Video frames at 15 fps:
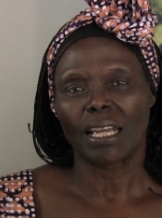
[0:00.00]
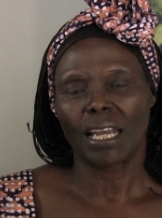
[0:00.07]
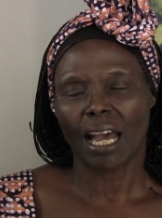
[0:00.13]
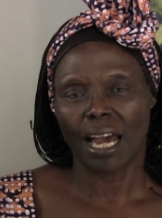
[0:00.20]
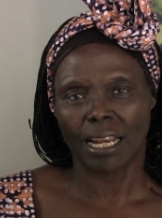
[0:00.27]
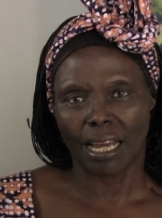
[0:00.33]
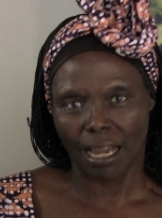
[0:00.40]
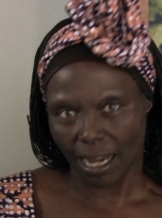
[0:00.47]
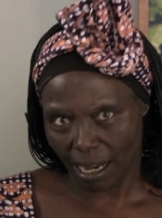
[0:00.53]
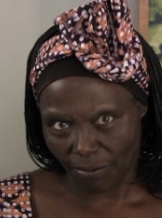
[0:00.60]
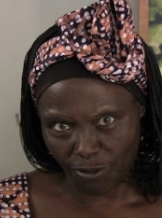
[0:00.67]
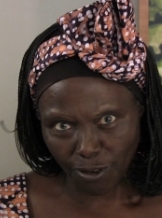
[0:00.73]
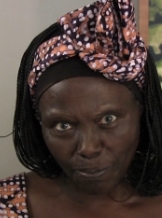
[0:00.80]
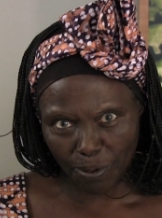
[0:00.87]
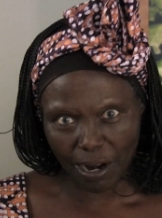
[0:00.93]
and a
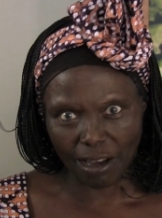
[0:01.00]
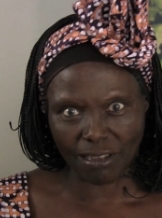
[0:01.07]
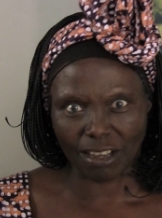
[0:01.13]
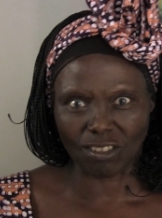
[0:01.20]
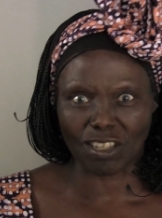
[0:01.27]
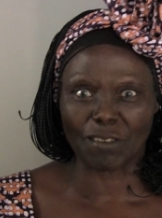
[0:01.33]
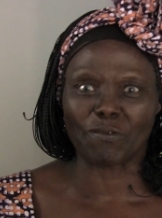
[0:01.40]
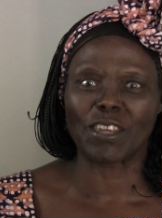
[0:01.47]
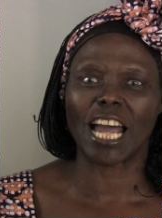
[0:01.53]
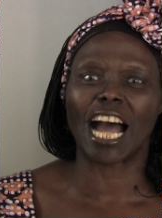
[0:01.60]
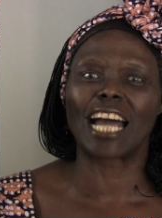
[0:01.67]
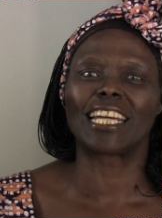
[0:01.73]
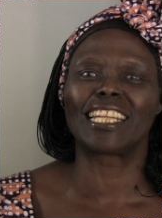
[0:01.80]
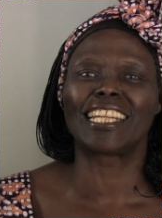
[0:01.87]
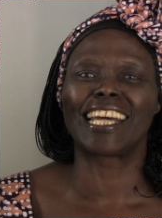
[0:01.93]
few brothers, if there
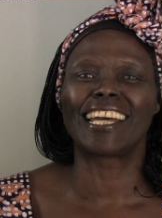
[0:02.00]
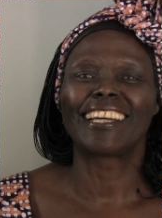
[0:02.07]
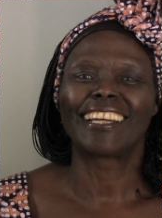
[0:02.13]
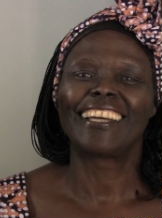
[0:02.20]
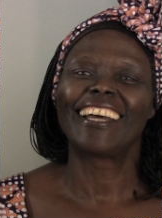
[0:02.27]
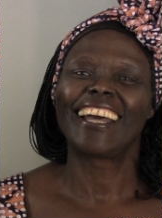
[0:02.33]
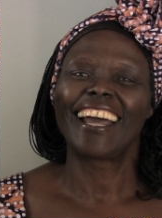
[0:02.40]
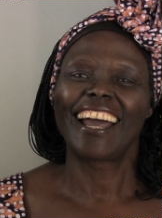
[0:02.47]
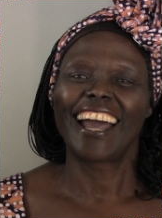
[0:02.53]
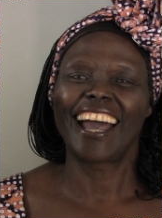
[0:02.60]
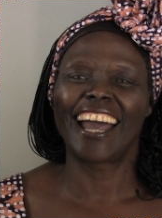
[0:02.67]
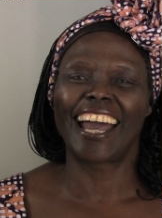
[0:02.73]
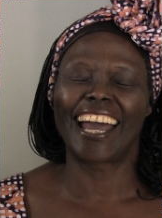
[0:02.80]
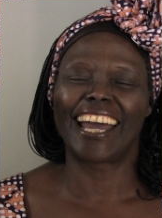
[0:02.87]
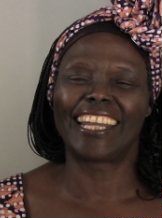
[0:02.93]
are any,
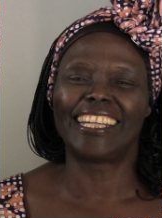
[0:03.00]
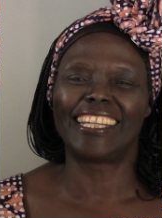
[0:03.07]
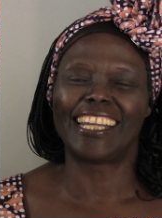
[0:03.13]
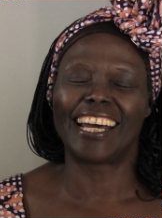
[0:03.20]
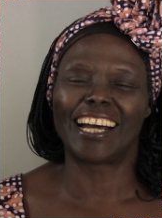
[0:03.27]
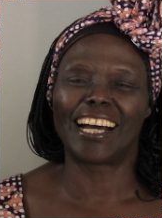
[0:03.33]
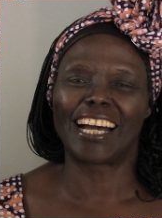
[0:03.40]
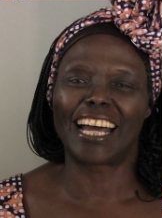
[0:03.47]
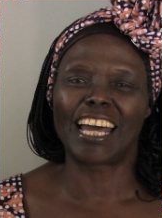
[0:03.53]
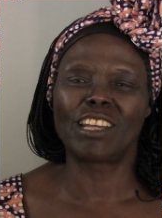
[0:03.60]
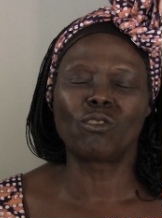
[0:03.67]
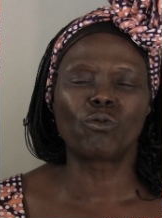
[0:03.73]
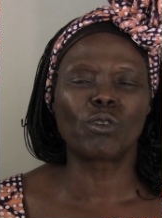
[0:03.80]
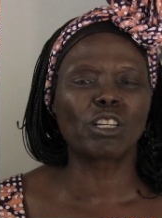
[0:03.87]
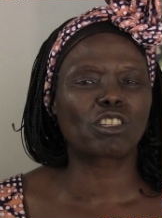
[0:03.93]
and, uh,
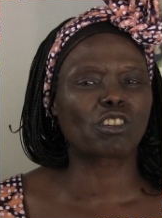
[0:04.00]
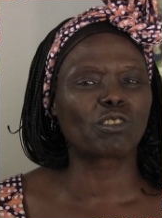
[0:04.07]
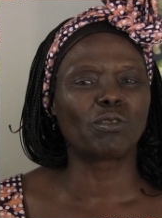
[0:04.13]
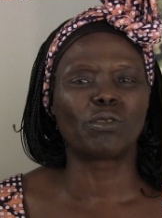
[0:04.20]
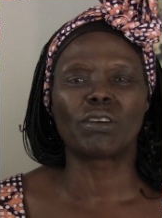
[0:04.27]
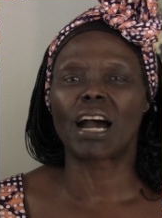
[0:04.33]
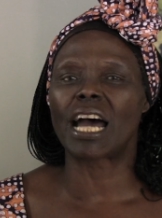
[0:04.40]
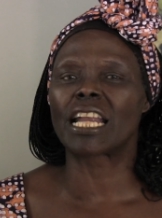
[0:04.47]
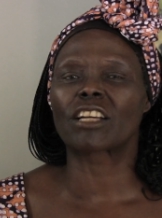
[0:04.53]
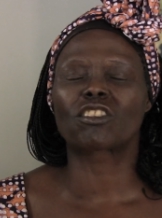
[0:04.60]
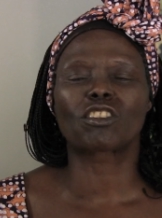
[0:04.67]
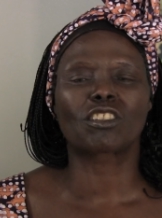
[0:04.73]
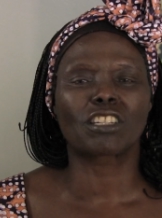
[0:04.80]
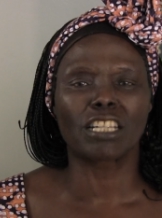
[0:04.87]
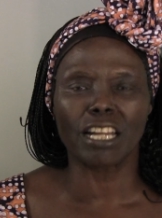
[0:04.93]
and wish you an
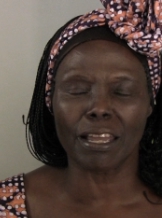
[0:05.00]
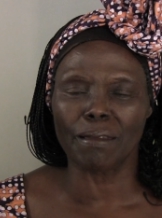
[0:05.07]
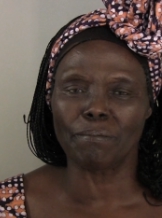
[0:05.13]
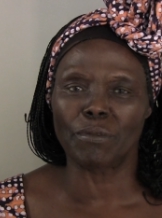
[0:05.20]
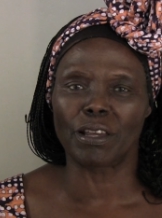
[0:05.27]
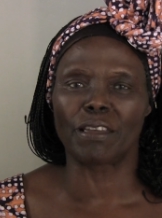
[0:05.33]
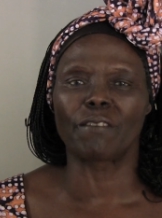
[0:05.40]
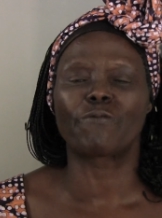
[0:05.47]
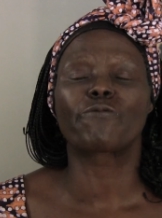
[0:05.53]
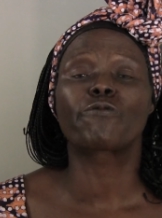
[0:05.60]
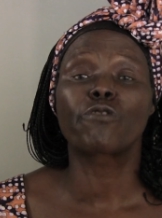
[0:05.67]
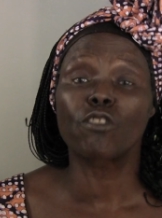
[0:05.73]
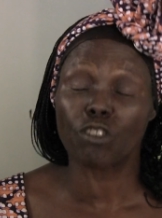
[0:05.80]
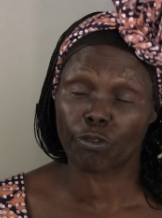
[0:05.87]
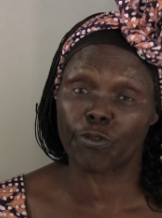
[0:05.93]
extremely
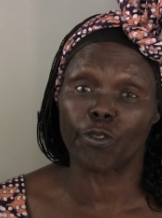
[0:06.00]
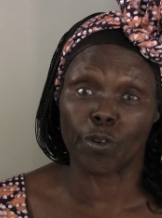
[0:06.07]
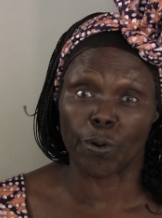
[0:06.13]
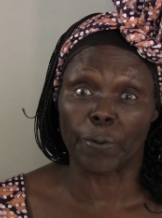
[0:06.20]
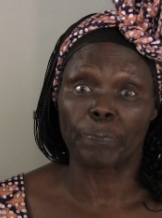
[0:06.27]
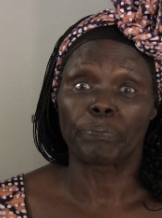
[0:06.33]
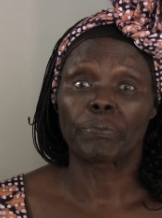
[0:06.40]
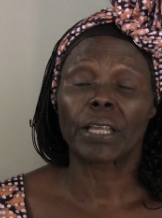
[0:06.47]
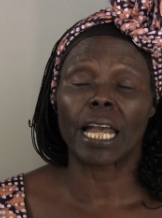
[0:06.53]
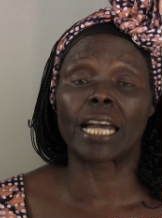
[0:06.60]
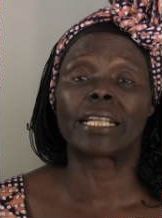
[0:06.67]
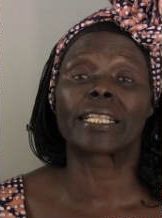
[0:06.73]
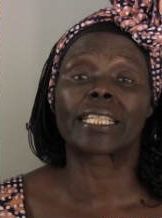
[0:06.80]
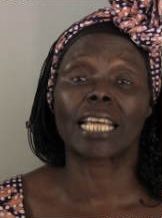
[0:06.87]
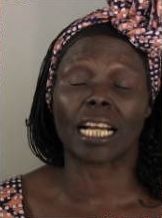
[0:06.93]
fruitful
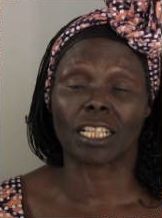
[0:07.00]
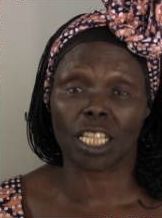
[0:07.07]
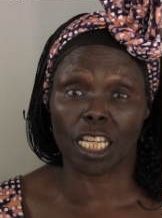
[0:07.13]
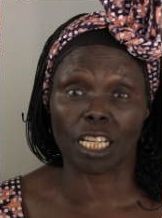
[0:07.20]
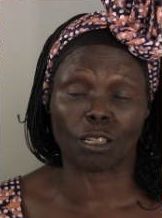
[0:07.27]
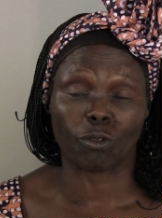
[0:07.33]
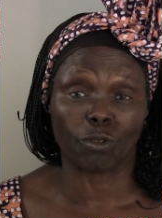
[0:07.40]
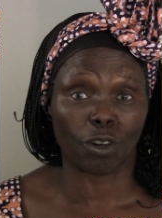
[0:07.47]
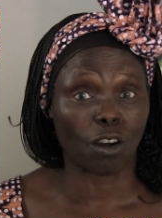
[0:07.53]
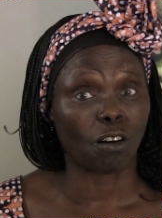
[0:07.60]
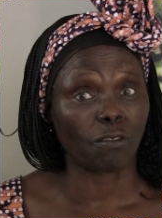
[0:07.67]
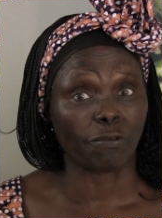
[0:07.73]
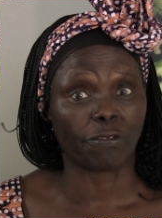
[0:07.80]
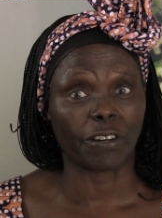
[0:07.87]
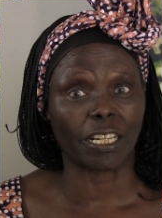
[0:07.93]
and successful
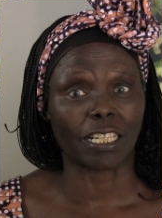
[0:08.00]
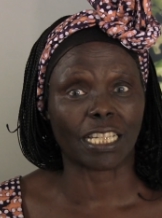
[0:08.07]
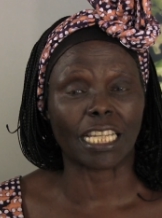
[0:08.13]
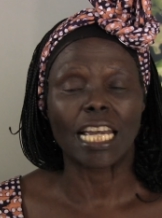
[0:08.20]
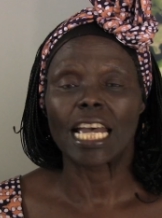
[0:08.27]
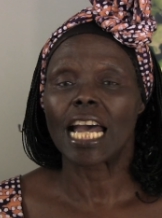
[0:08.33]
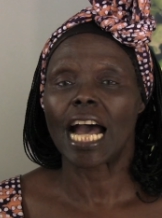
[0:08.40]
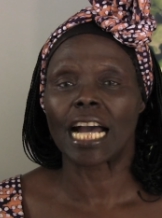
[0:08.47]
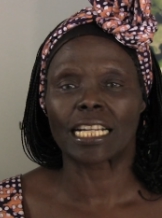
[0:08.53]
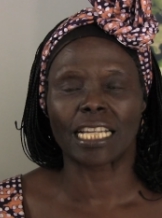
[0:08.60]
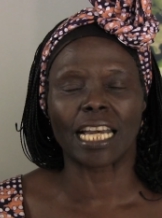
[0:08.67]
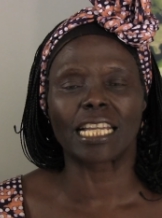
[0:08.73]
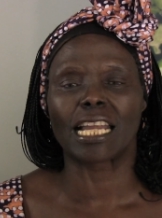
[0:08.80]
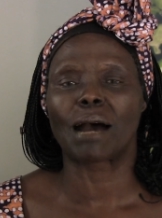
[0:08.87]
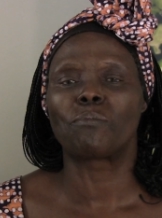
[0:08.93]
conference.
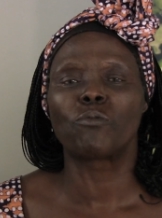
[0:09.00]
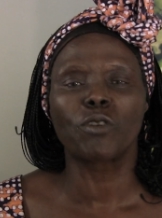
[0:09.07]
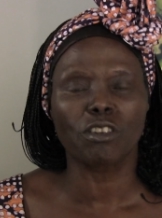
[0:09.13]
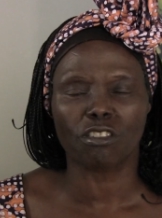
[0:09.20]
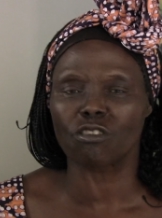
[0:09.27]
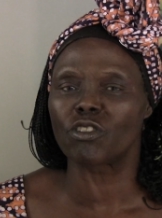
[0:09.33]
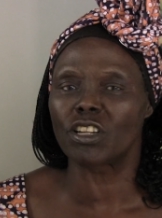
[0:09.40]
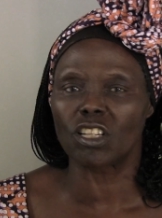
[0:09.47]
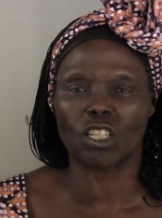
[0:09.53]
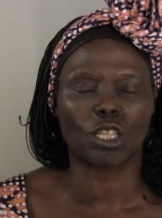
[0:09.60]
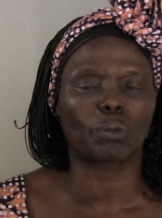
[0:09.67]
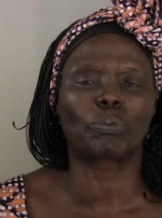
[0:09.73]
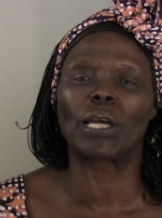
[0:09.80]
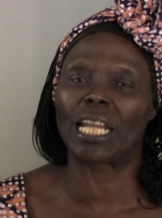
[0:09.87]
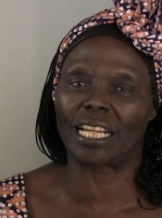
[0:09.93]
Again, I'm with you in
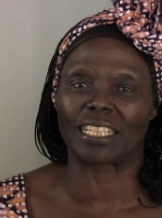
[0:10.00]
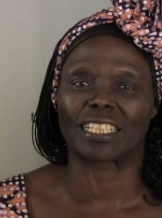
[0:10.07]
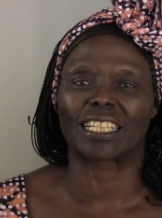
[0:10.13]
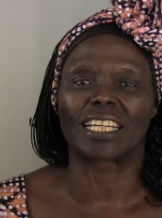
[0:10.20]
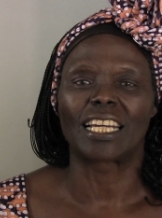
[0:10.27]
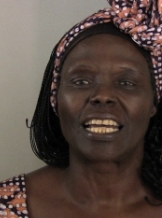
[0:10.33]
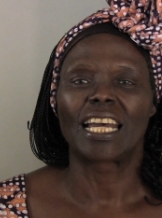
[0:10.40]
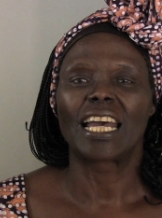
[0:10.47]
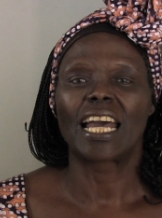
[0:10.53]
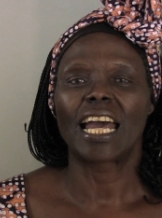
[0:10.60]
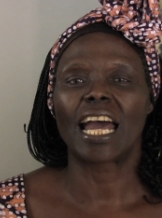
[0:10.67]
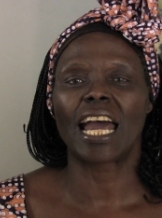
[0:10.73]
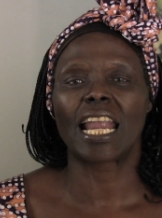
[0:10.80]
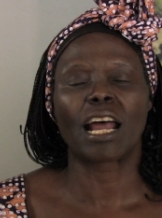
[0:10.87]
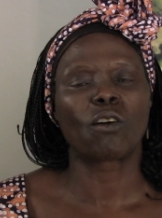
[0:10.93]
spirit,
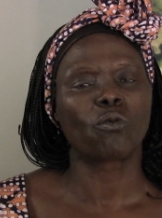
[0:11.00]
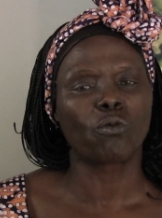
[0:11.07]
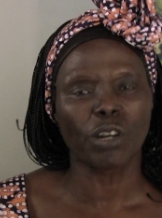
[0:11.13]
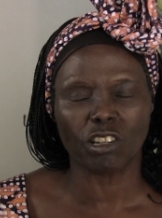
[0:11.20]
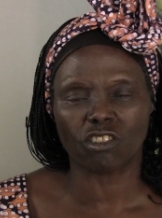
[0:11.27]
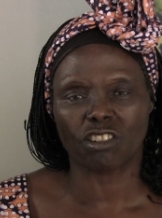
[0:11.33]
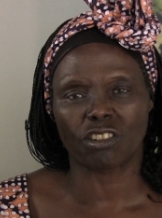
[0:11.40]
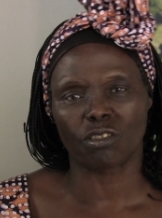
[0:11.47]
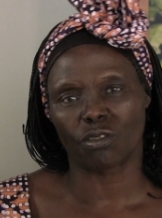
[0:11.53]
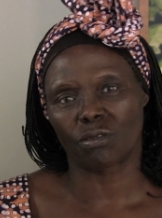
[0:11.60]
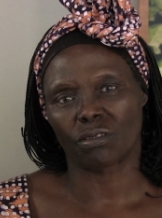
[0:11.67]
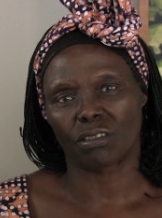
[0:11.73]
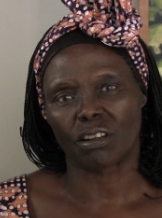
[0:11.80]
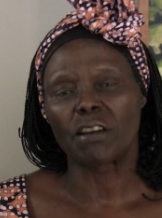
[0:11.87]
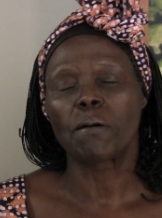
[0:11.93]
and I wish
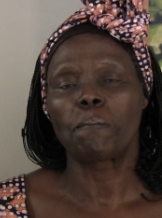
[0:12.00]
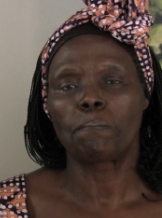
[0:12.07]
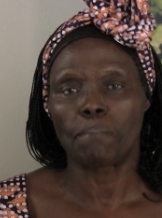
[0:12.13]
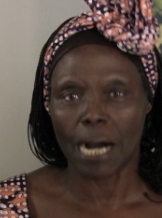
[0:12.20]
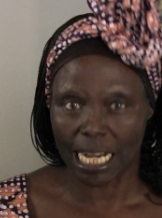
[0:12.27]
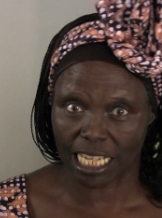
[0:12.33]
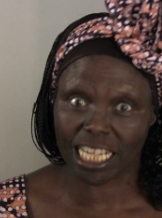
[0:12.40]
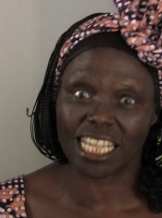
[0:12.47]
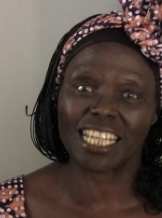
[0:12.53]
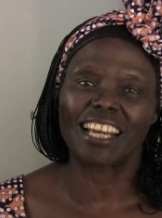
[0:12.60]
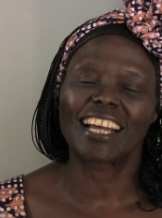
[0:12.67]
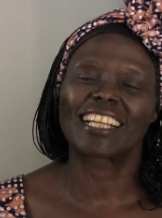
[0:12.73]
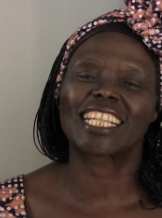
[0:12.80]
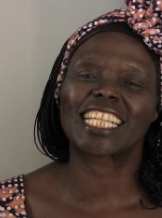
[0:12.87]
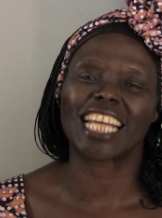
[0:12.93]
you much
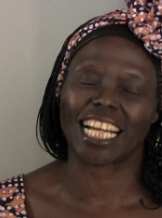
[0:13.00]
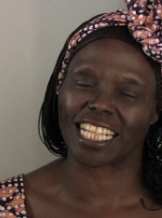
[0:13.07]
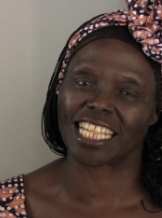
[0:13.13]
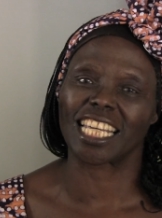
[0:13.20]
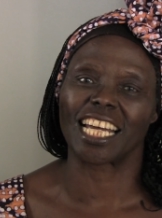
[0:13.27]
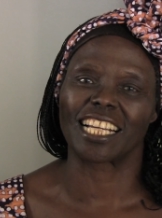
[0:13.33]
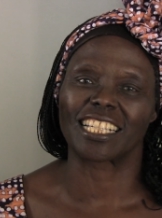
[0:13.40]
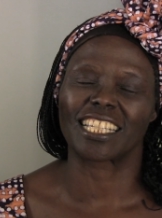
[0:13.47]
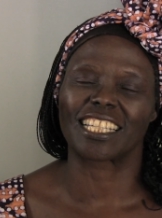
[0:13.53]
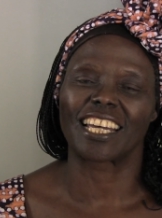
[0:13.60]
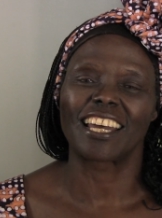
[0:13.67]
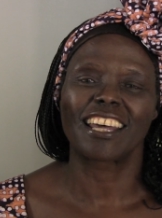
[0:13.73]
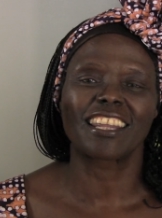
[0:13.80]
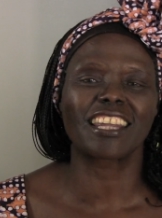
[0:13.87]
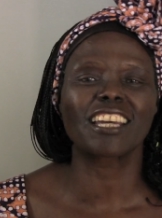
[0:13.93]
success.
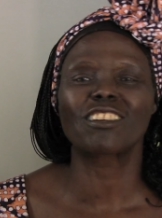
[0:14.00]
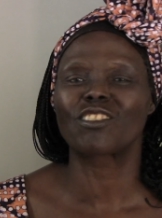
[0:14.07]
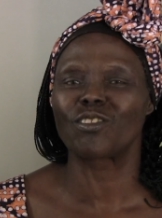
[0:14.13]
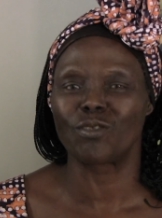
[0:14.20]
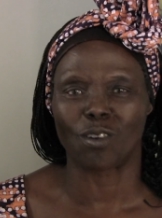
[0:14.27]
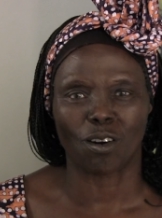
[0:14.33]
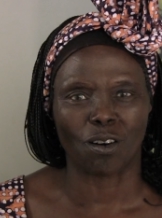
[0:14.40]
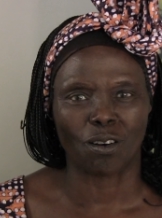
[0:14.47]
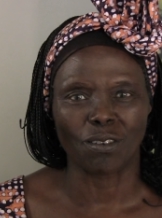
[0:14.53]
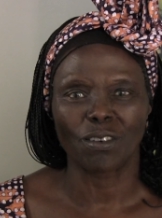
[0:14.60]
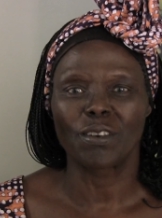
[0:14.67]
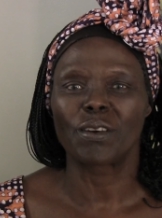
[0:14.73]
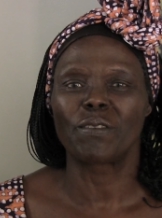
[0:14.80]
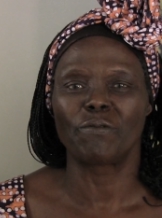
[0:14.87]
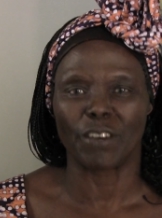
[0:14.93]
Thank you all
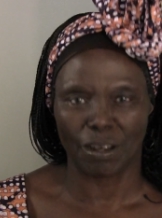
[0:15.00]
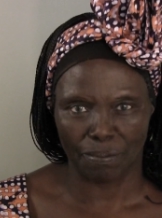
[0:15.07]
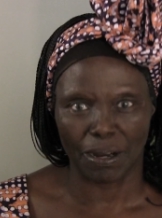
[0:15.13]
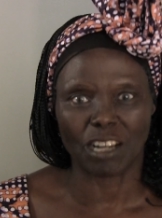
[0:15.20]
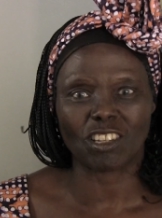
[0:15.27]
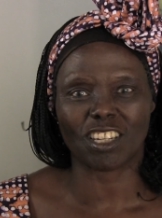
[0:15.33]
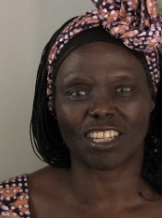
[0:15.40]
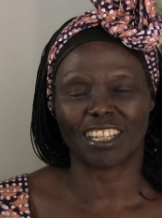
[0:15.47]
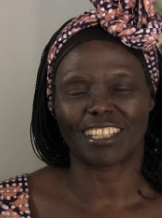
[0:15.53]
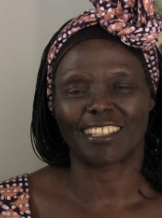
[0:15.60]
very much.